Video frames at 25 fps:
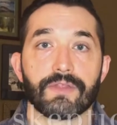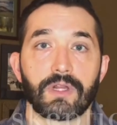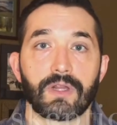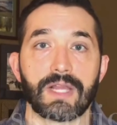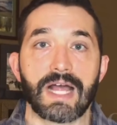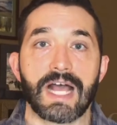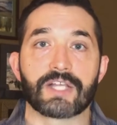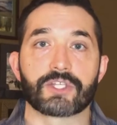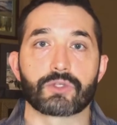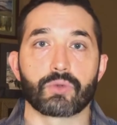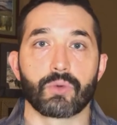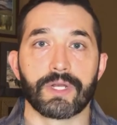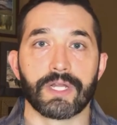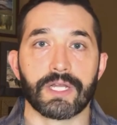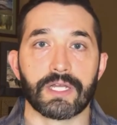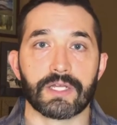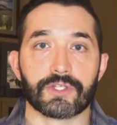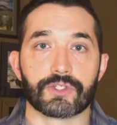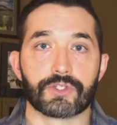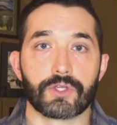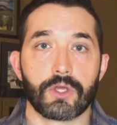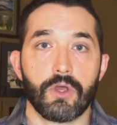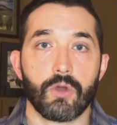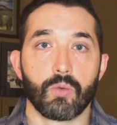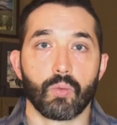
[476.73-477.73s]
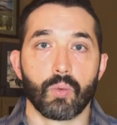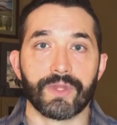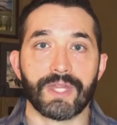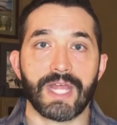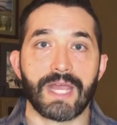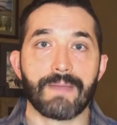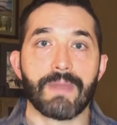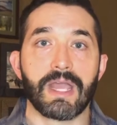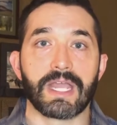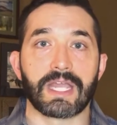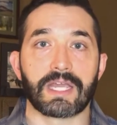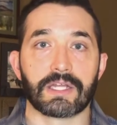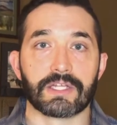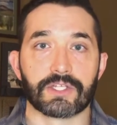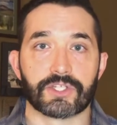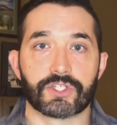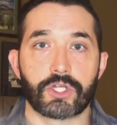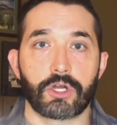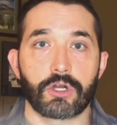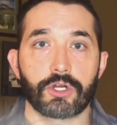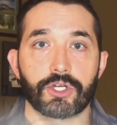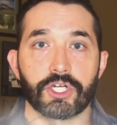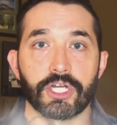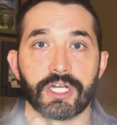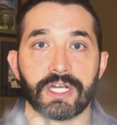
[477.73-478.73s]
The last one is when they make an
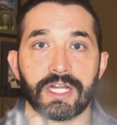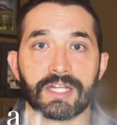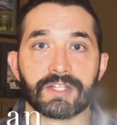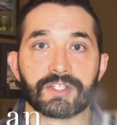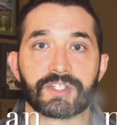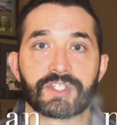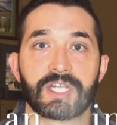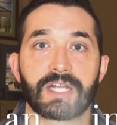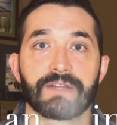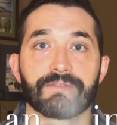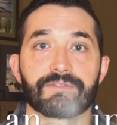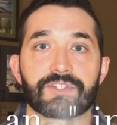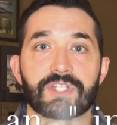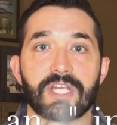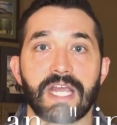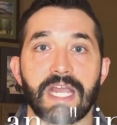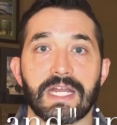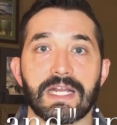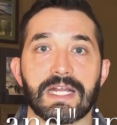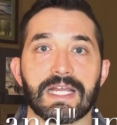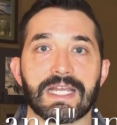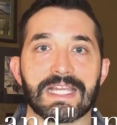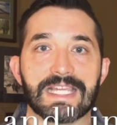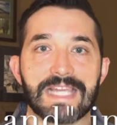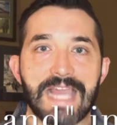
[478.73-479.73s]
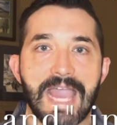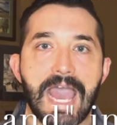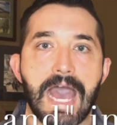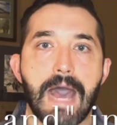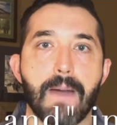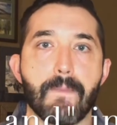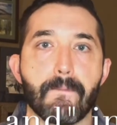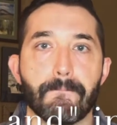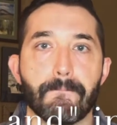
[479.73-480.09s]
assertion, instead of saying, yeah,